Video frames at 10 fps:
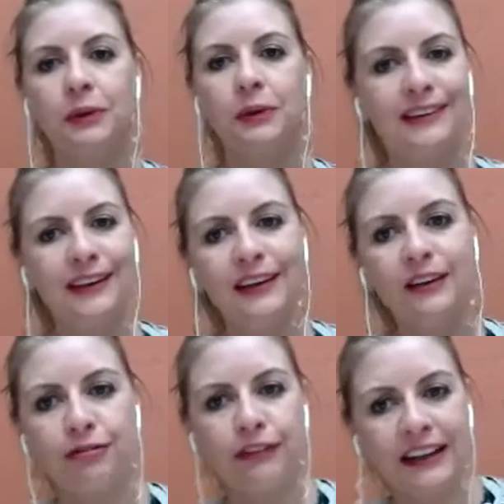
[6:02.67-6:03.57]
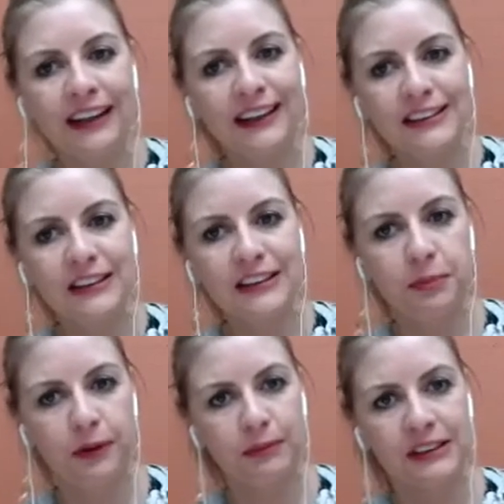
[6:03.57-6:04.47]
when the tenant vacates the
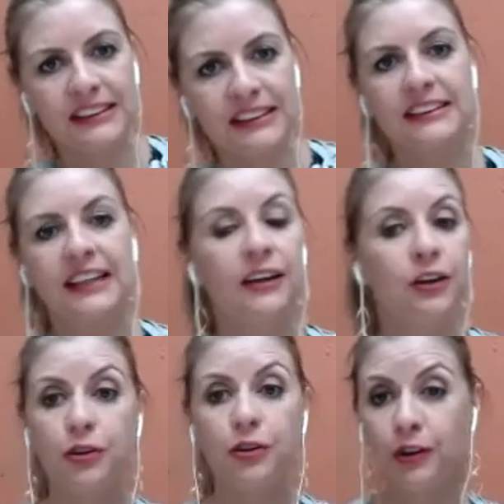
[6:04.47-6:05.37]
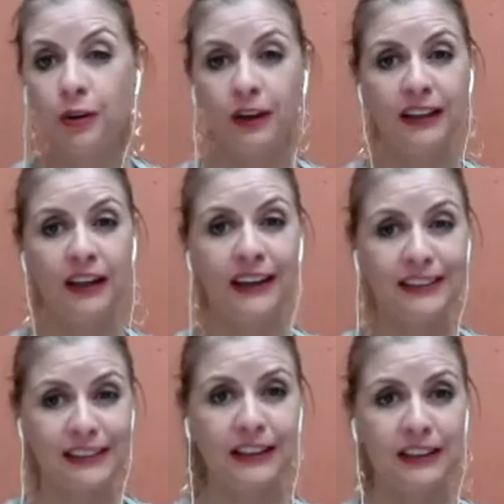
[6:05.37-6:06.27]
premises and you do your
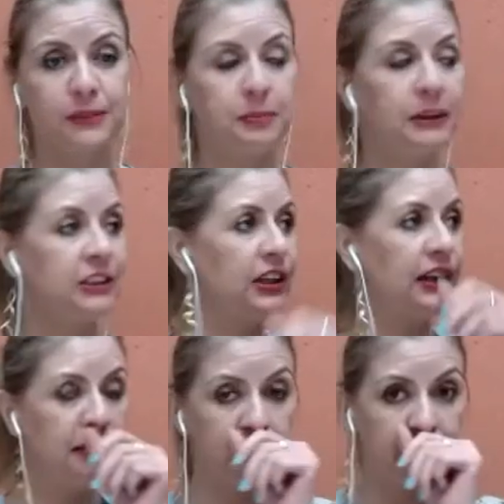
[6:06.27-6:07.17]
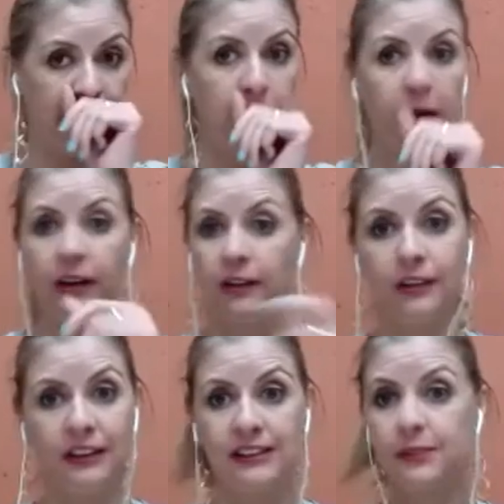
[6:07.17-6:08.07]
exit inspection and you see, oh my
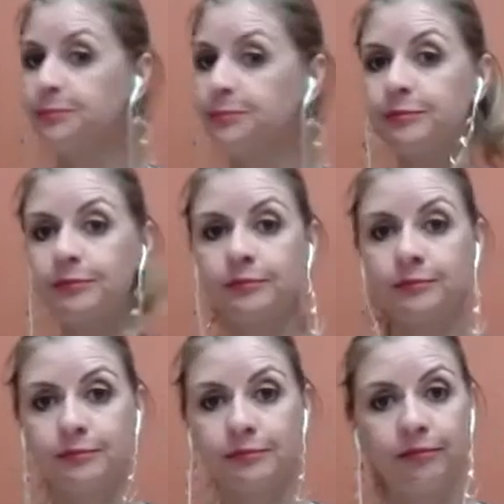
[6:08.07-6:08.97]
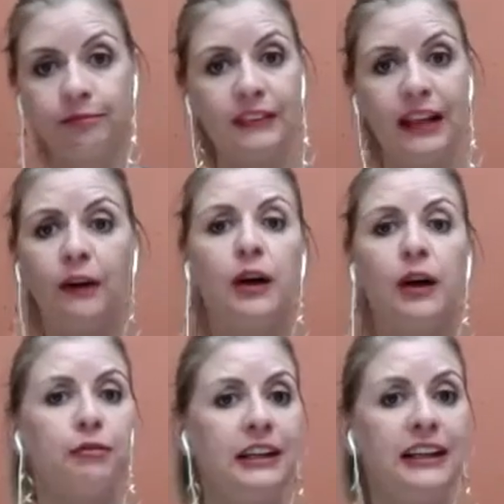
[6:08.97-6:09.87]
goodness, now you
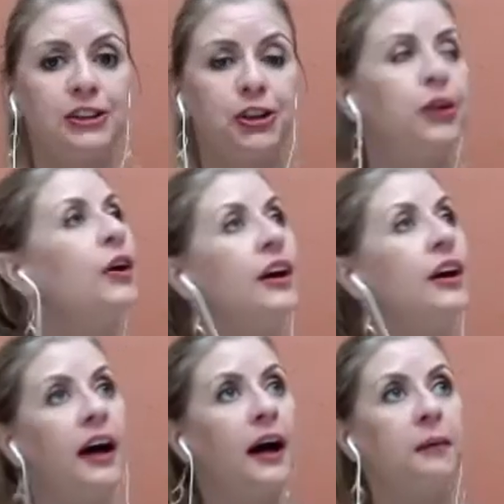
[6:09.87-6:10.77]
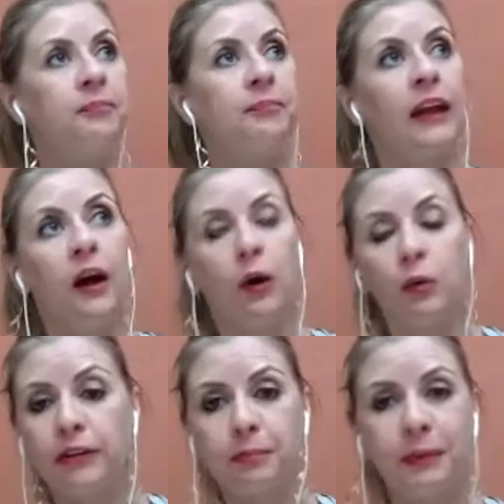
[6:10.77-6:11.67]
have an issue um,
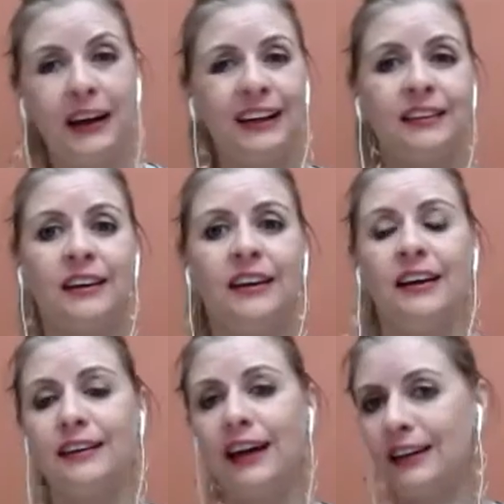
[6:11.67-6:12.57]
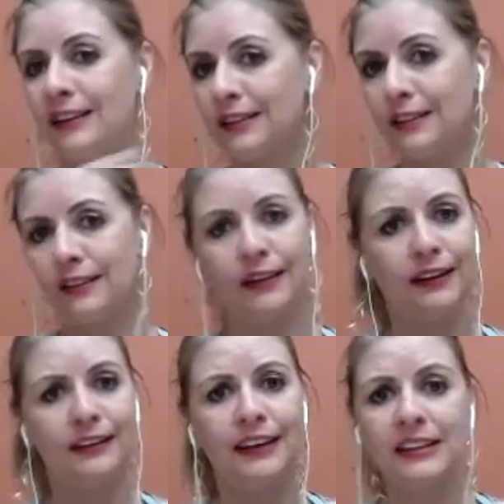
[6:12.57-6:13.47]
with paint that
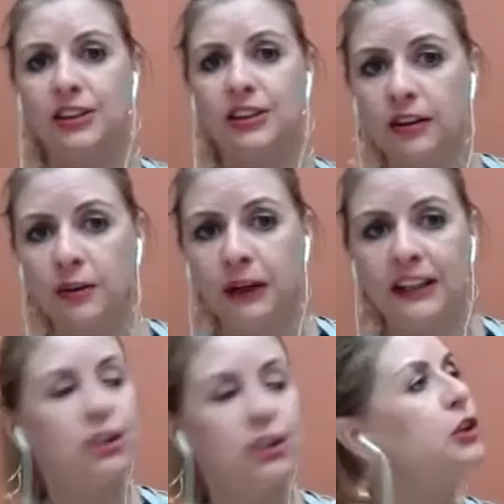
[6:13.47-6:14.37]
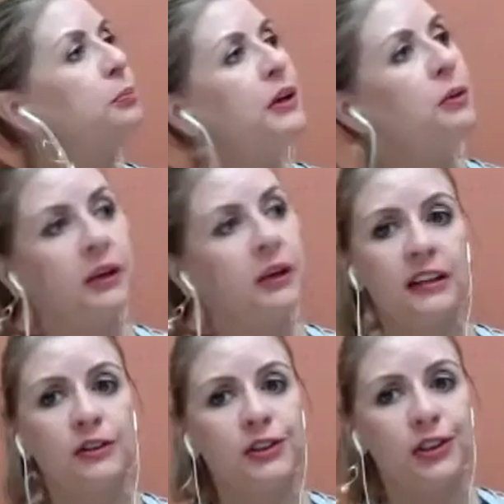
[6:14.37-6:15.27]
uh, that's not the way it should be,
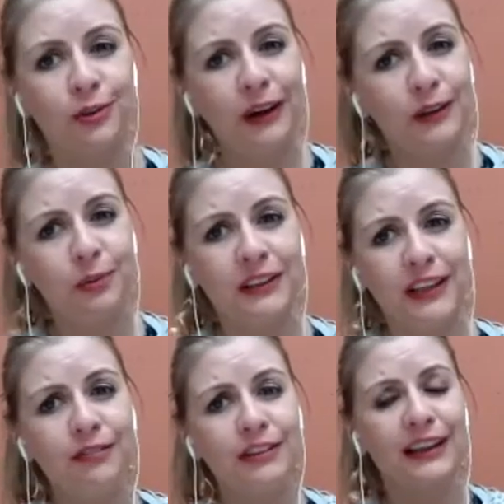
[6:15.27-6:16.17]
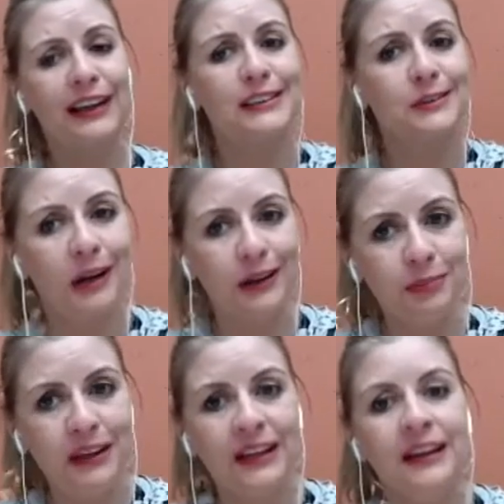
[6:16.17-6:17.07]
windows are cracked, whatever the case
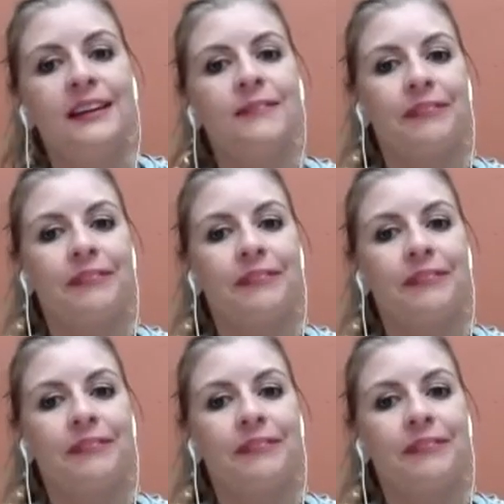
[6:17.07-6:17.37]
might be.